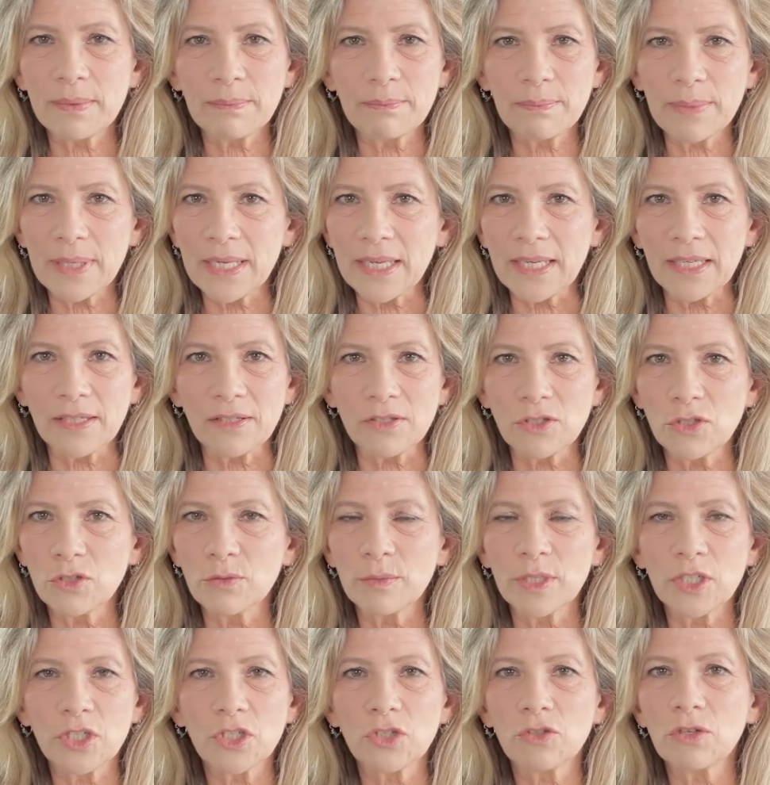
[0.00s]
be too
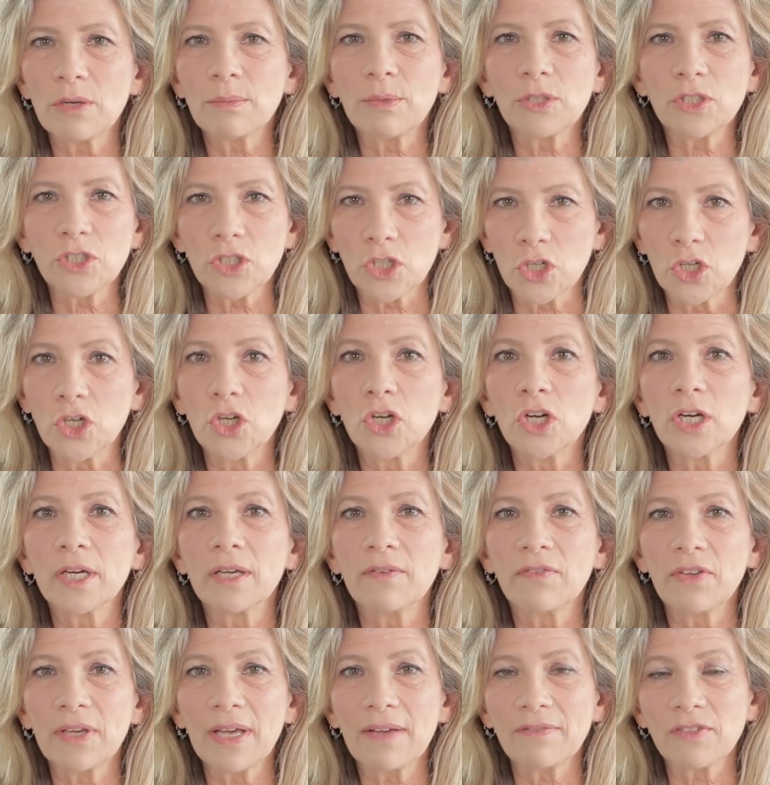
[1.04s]
much trouble to cook
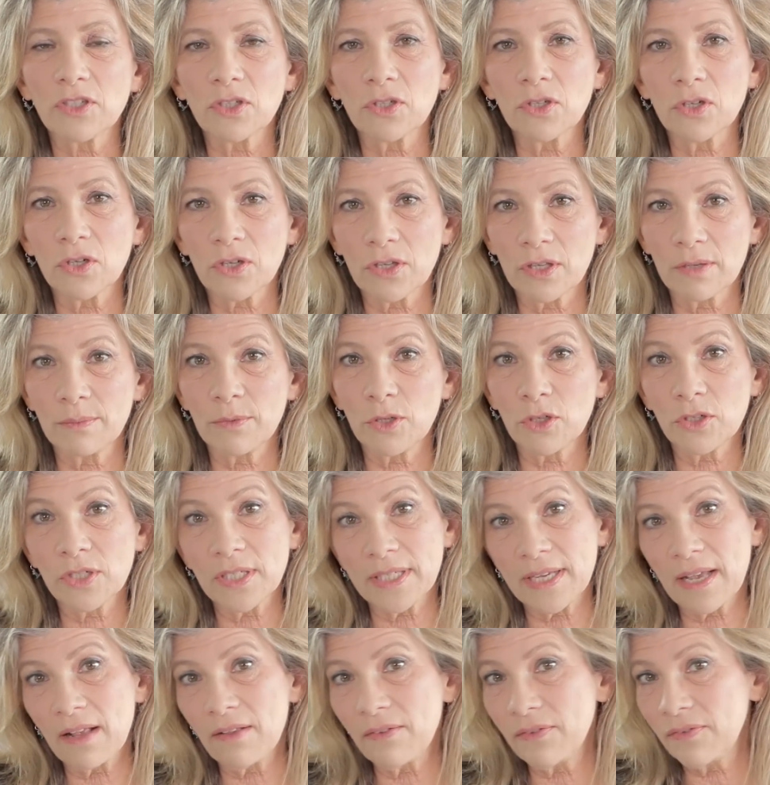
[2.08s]
if you have to cook them
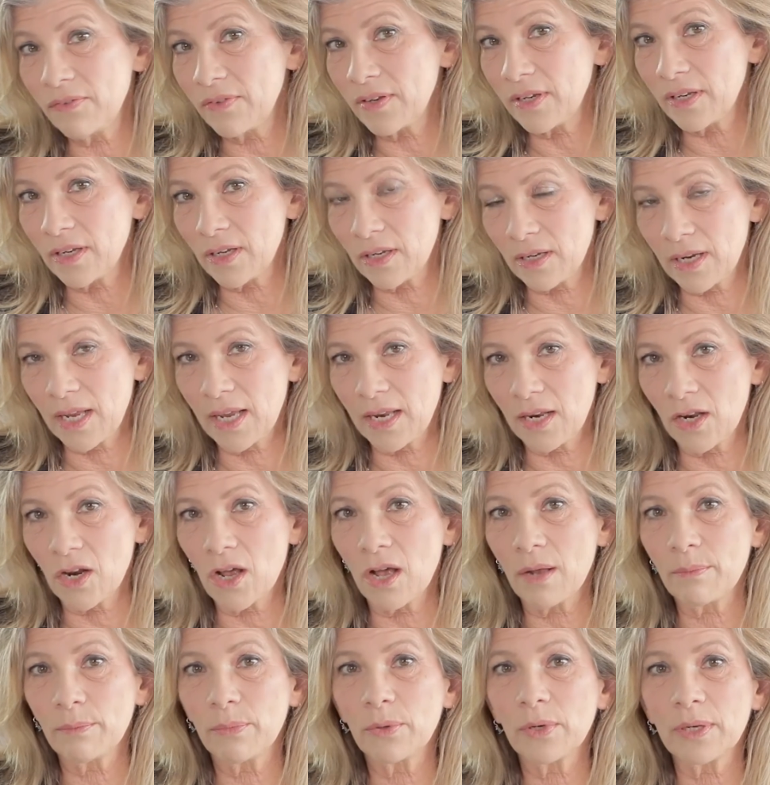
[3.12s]
yourself and
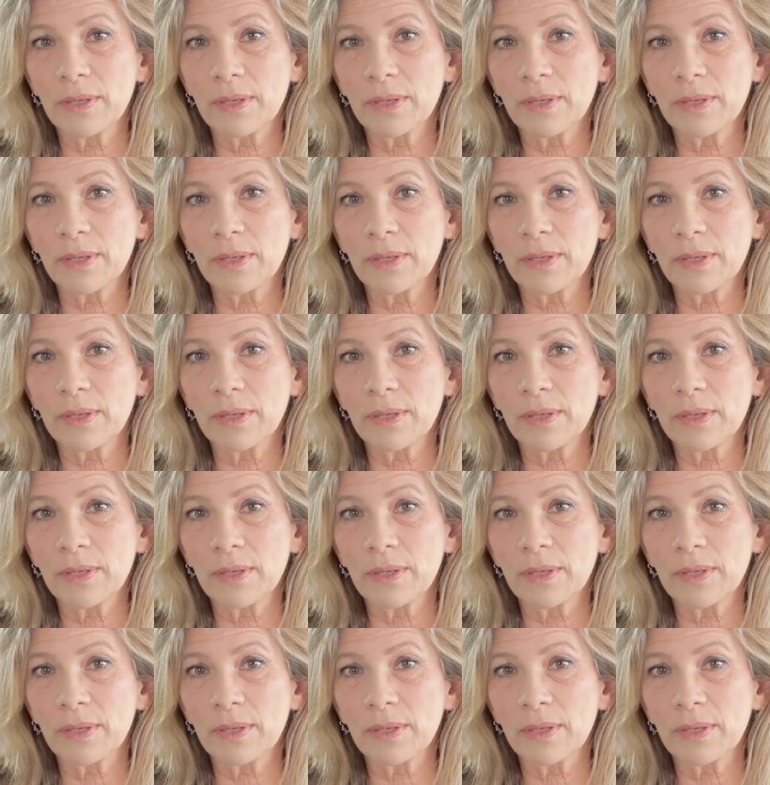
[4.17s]
not